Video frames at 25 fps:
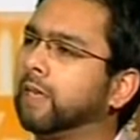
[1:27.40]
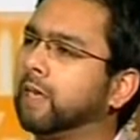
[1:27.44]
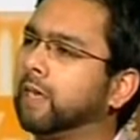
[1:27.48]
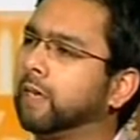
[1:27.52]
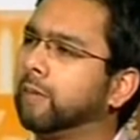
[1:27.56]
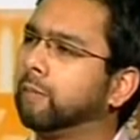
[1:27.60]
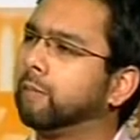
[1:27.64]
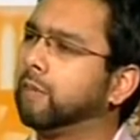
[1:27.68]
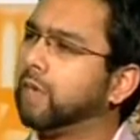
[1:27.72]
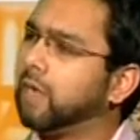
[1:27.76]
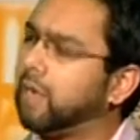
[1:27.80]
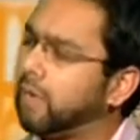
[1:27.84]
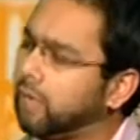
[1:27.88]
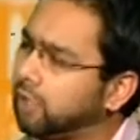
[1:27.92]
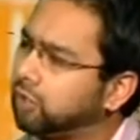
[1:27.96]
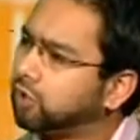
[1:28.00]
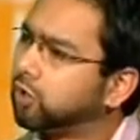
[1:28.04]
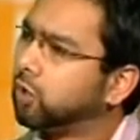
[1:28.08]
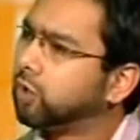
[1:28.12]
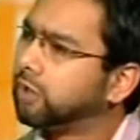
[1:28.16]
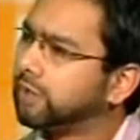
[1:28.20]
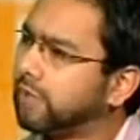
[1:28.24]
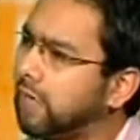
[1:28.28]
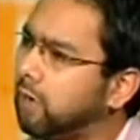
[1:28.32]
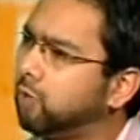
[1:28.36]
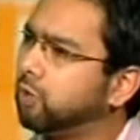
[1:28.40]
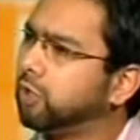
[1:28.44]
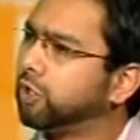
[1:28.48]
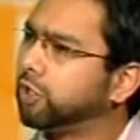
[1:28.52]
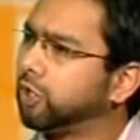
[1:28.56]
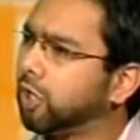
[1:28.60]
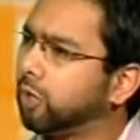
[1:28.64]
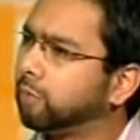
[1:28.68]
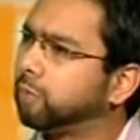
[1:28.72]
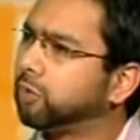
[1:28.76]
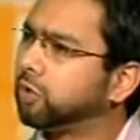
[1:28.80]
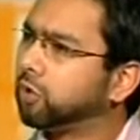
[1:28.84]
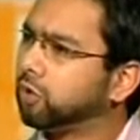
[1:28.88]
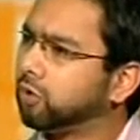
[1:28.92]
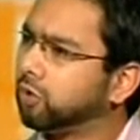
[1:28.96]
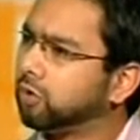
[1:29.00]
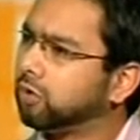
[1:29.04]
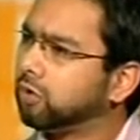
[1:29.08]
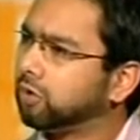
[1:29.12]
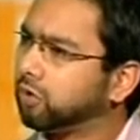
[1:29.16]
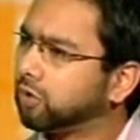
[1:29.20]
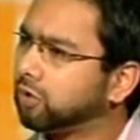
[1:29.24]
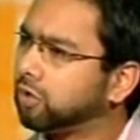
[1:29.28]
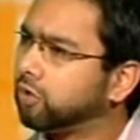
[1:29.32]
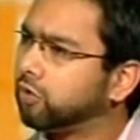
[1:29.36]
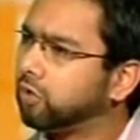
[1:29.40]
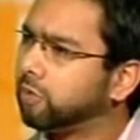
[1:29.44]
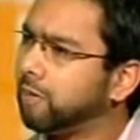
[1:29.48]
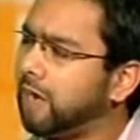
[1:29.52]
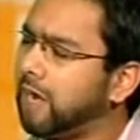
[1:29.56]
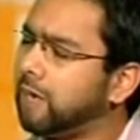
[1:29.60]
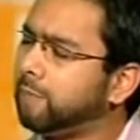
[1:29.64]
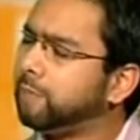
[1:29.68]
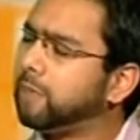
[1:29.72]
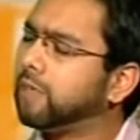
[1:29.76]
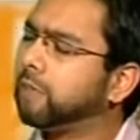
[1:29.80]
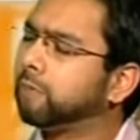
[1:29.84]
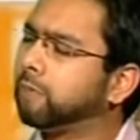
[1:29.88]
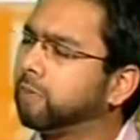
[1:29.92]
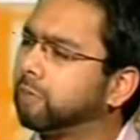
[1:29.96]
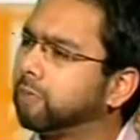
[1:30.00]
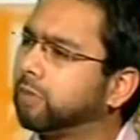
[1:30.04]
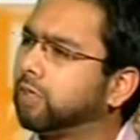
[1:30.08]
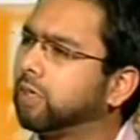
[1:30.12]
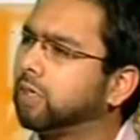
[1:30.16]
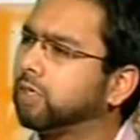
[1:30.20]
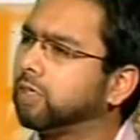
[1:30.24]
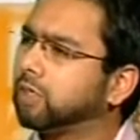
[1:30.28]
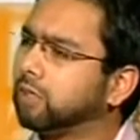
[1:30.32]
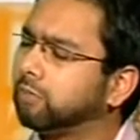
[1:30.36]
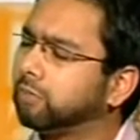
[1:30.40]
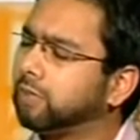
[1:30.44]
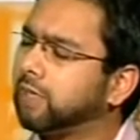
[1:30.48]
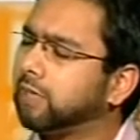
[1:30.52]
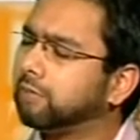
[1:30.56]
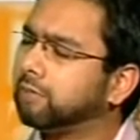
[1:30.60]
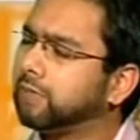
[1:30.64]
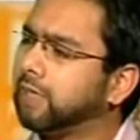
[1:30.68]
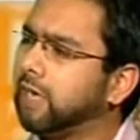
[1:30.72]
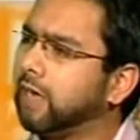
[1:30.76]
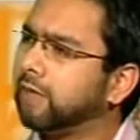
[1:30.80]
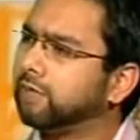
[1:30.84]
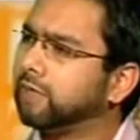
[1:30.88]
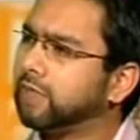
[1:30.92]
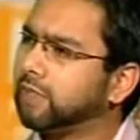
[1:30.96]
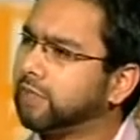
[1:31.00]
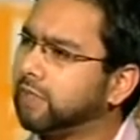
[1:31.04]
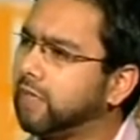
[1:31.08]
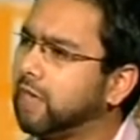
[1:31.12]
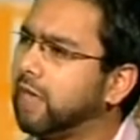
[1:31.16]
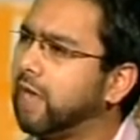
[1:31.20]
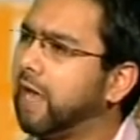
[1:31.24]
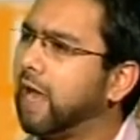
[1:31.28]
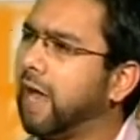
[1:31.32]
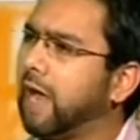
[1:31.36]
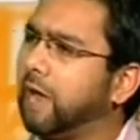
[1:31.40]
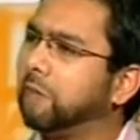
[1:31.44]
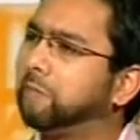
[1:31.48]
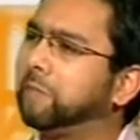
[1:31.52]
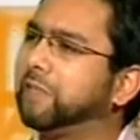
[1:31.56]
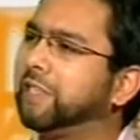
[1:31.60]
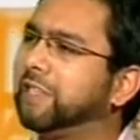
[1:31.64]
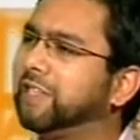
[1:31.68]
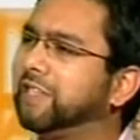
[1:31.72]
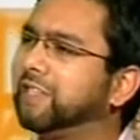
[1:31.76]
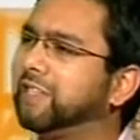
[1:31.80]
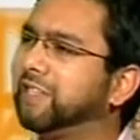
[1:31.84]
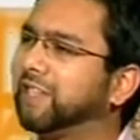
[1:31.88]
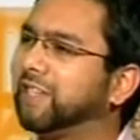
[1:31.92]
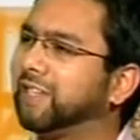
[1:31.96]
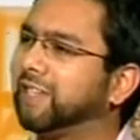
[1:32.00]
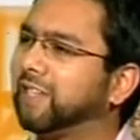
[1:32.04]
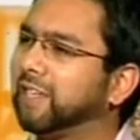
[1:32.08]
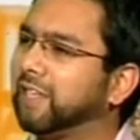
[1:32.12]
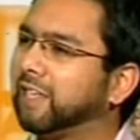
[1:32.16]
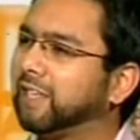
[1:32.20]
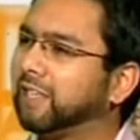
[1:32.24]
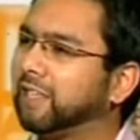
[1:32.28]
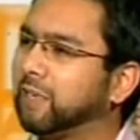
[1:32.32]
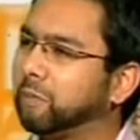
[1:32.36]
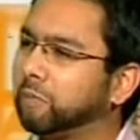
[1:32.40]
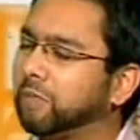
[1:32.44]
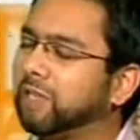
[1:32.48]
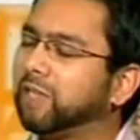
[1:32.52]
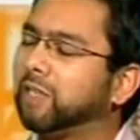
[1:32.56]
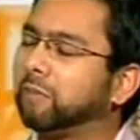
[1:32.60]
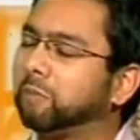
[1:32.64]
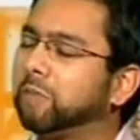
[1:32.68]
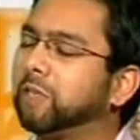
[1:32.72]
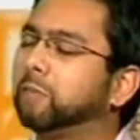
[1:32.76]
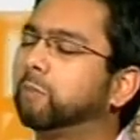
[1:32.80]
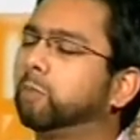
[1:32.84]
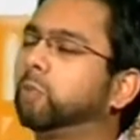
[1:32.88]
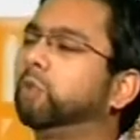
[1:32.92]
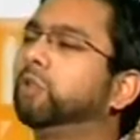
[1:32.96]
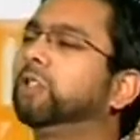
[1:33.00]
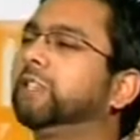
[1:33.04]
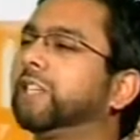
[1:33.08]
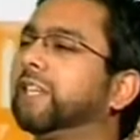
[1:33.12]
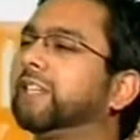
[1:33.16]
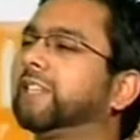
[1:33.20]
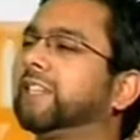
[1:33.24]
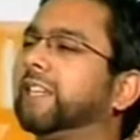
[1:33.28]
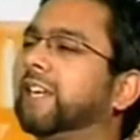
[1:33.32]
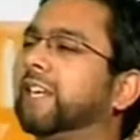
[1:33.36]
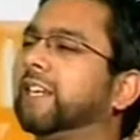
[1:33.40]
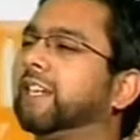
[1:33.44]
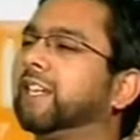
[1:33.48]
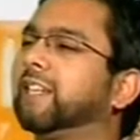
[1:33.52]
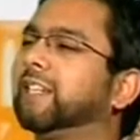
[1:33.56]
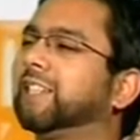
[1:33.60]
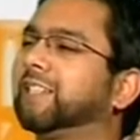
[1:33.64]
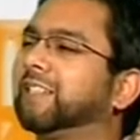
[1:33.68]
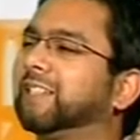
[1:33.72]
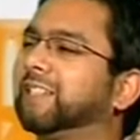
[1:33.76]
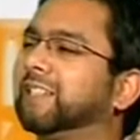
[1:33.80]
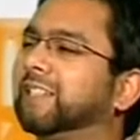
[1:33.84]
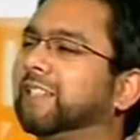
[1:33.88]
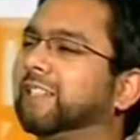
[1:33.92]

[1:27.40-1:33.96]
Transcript: Um, and so it's our job to, to remind people because sometimes they have this amnesia. Kabhi kabhi bhul jate na,